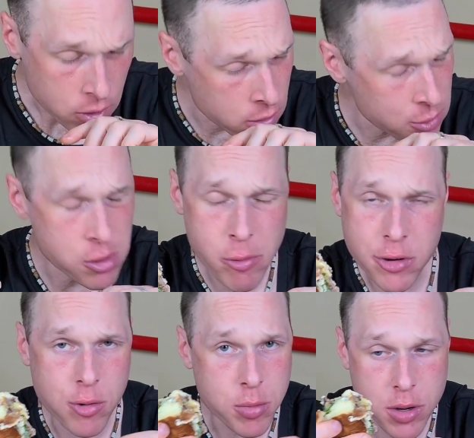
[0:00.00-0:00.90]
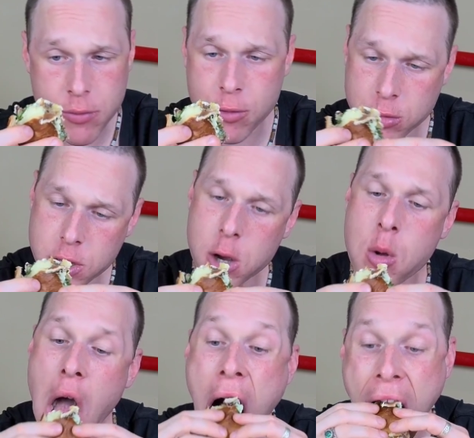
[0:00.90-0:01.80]
All right, good. I know I'm getting full
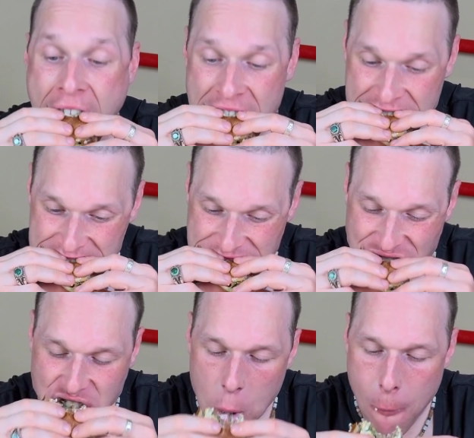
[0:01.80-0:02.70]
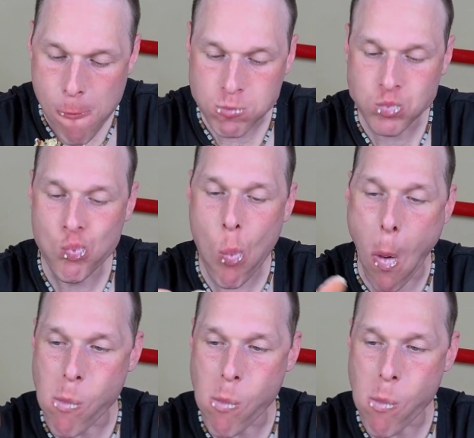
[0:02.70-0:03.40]
now. Mm.